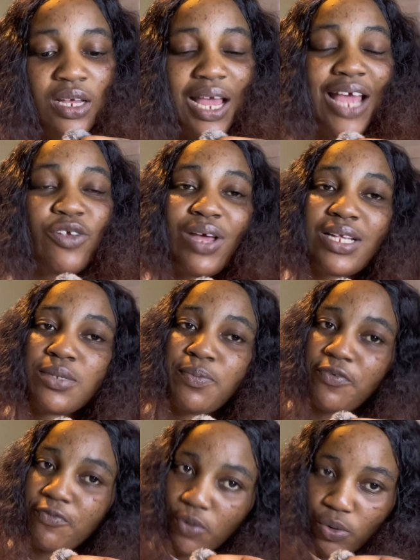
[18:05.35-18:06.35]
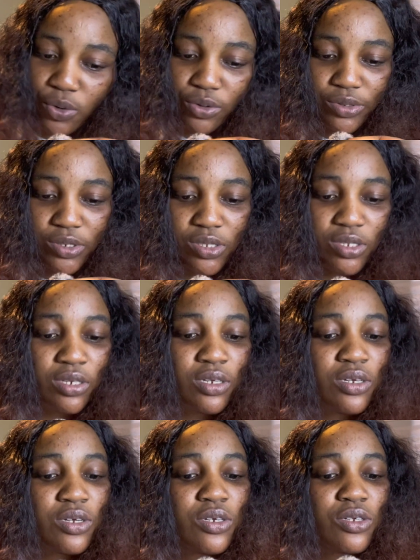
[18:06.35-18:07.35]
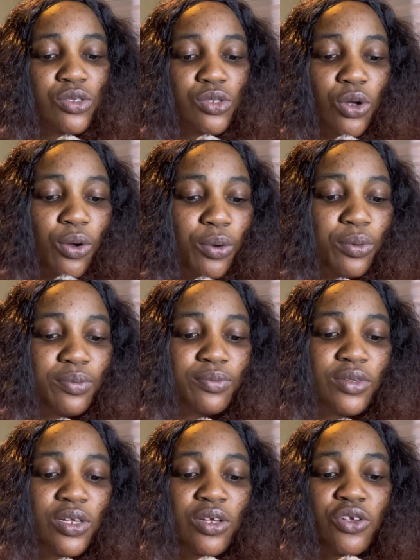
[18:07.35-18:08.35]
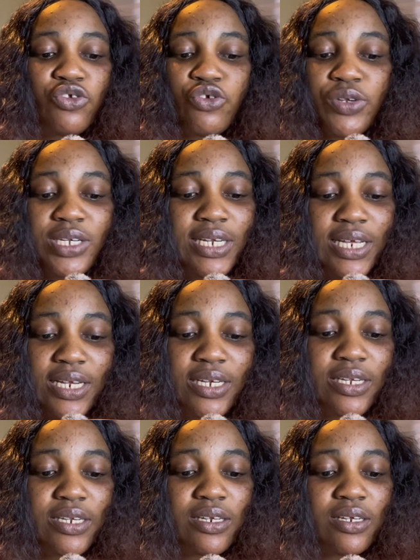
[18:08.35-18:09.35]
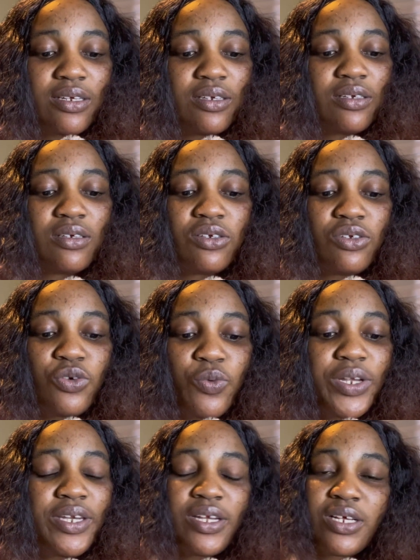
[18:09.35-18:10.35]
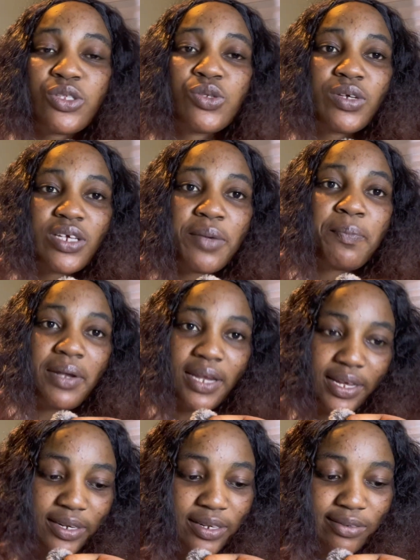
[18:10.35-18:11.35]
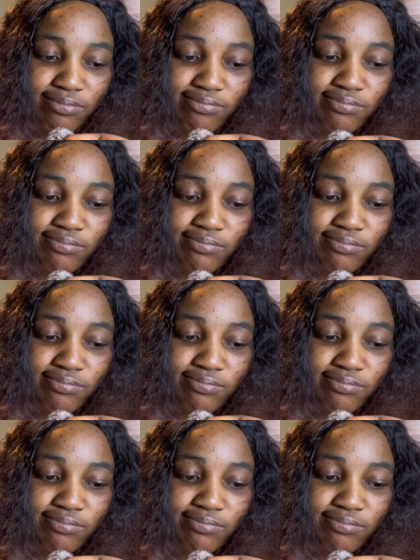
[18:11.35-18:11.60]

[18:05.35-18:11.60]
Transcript: And you have to be focused. So you need you will need to keep learning,